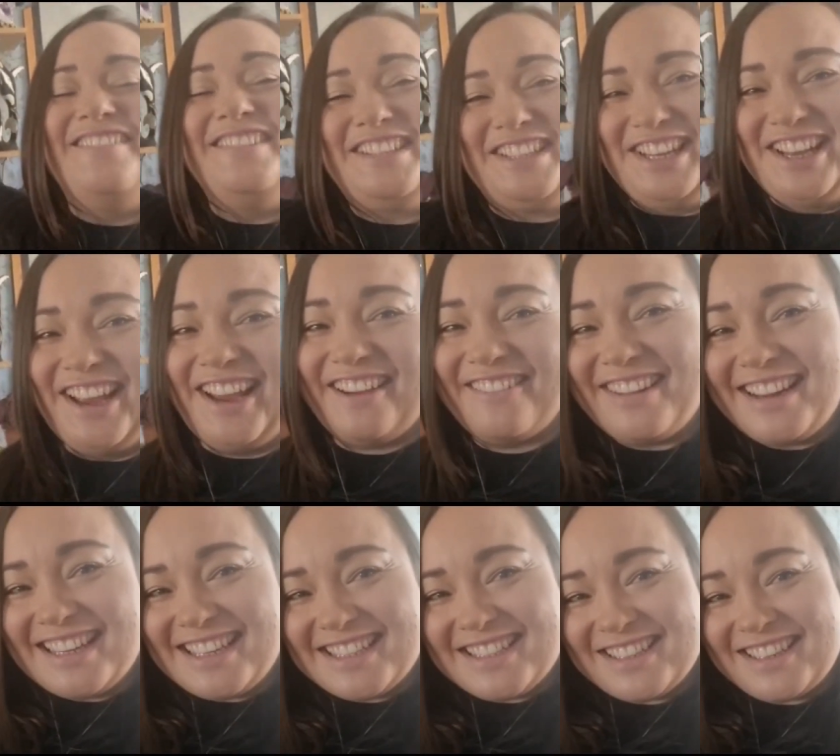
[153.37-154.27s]
I'm so
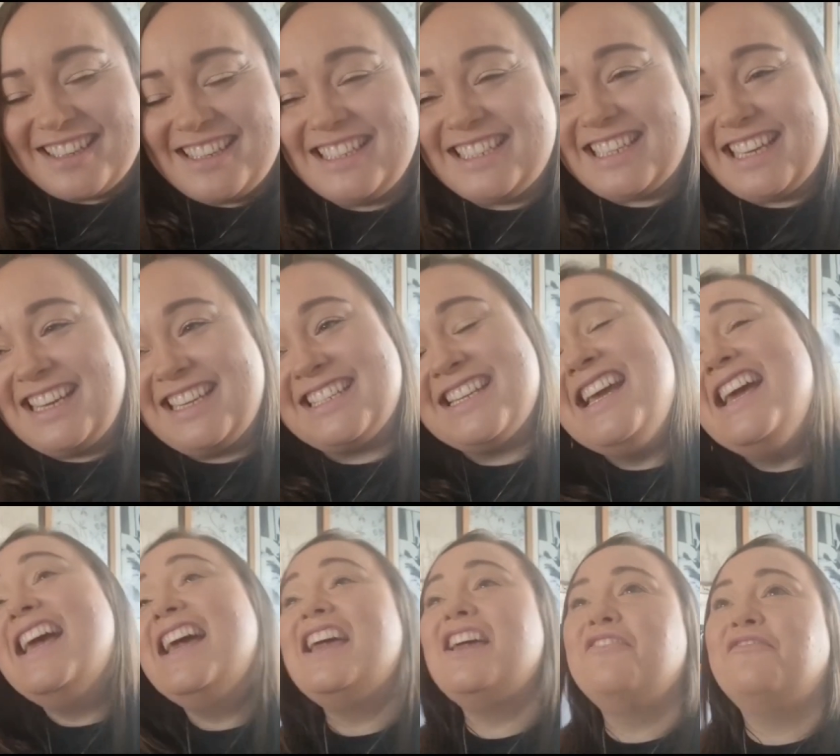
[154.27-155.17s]
excited.
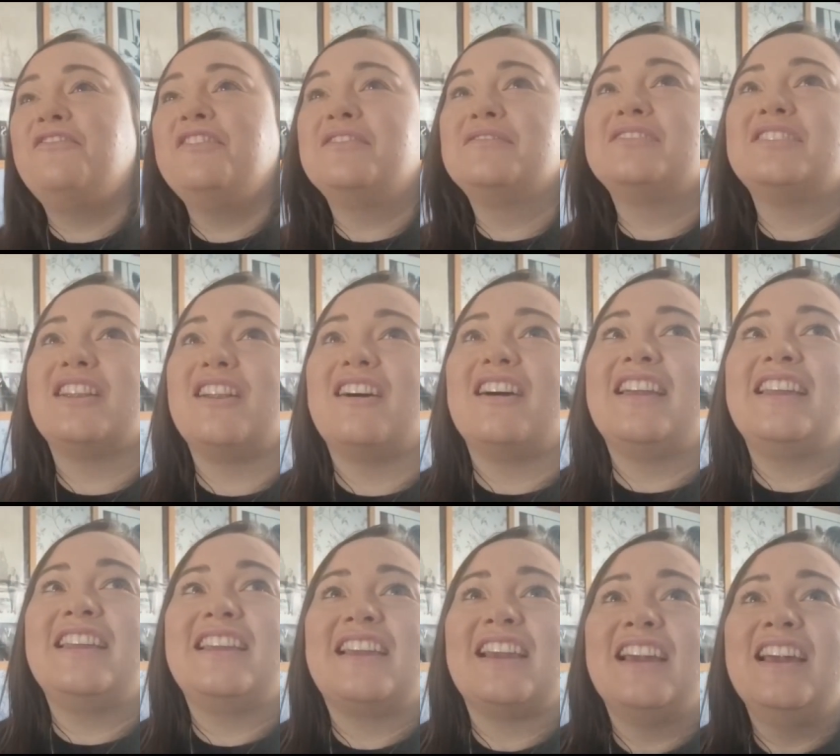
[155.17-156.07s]
It feels
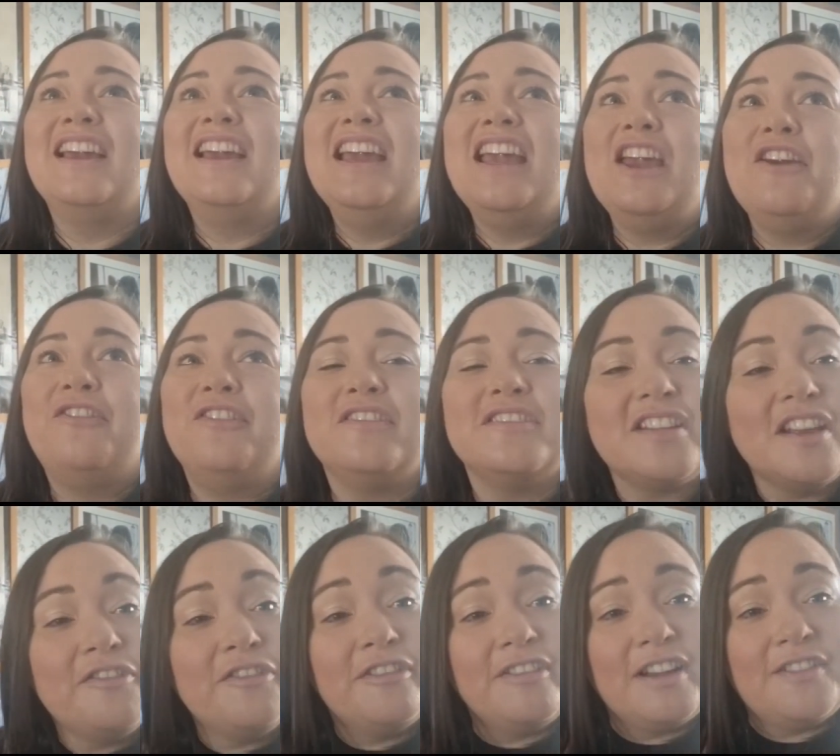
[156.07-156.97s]
like it feels
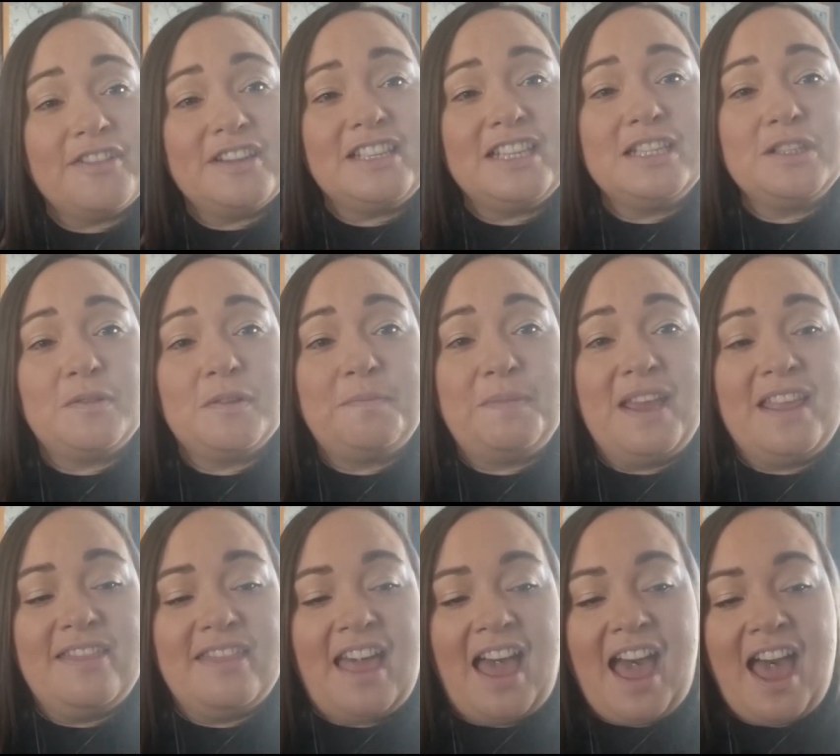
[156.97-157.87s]
like forever since we've
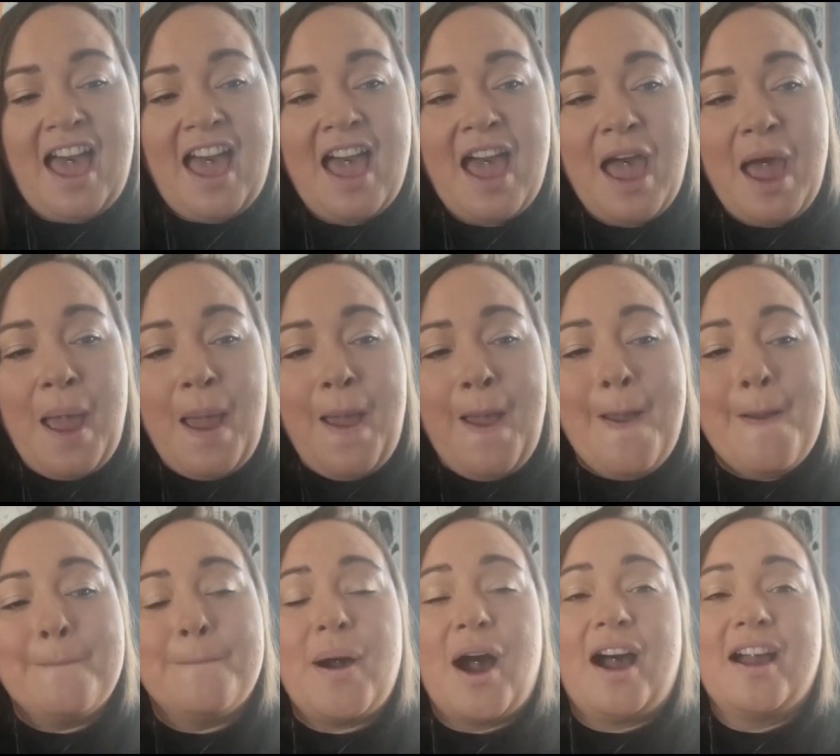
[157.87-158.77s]
been there.
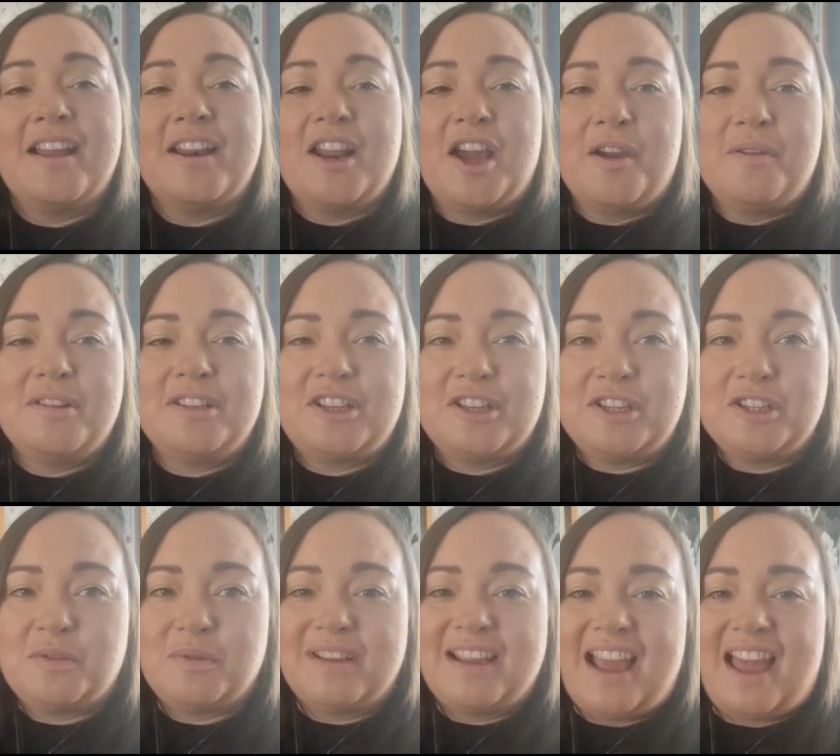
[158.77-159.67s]
But I know as soon
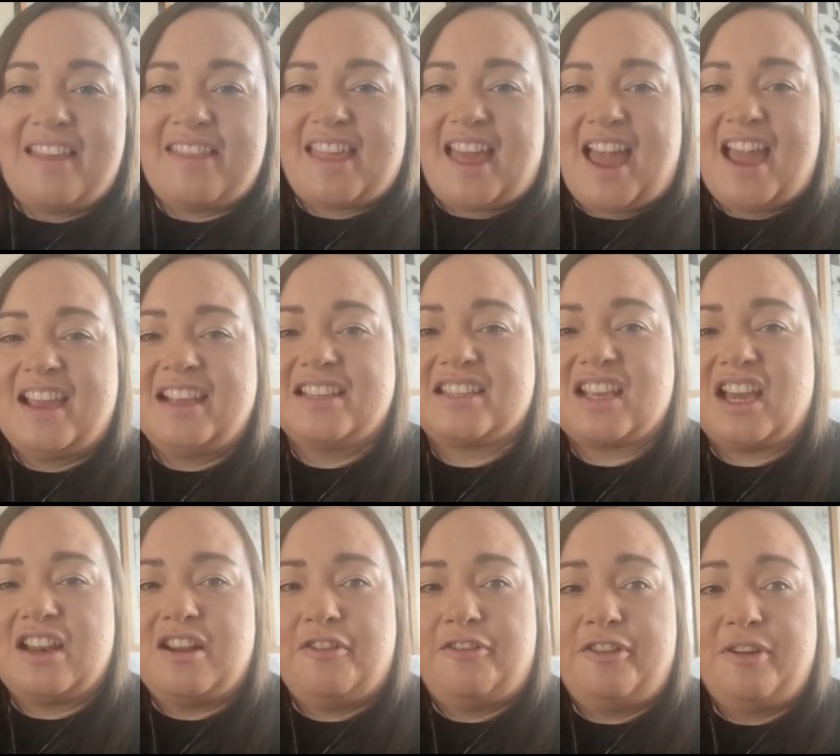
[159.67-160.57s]
as we get there, it's
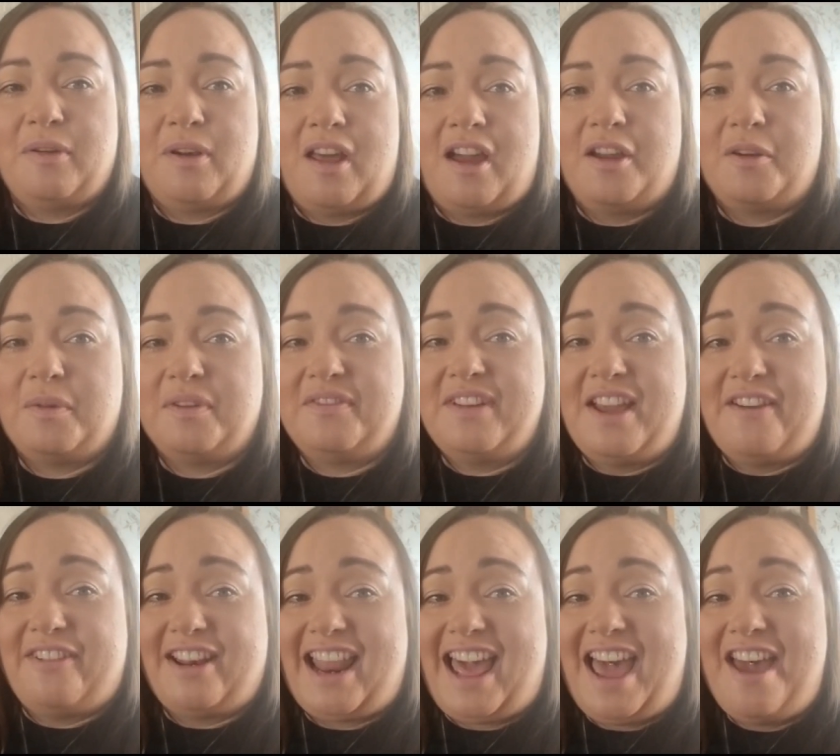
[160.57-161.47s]
gonna feel like we've
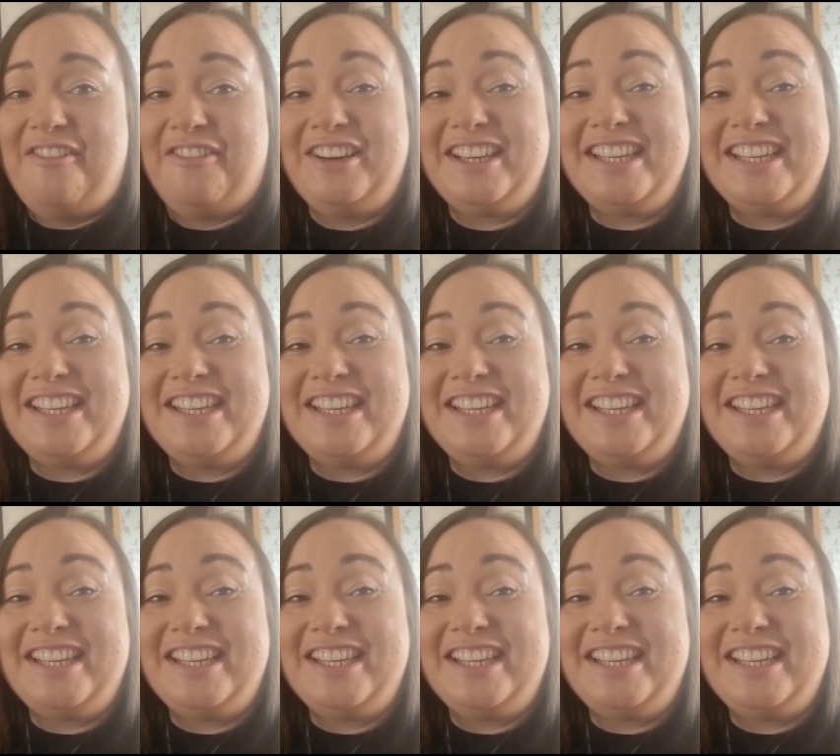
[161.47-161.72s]
never left.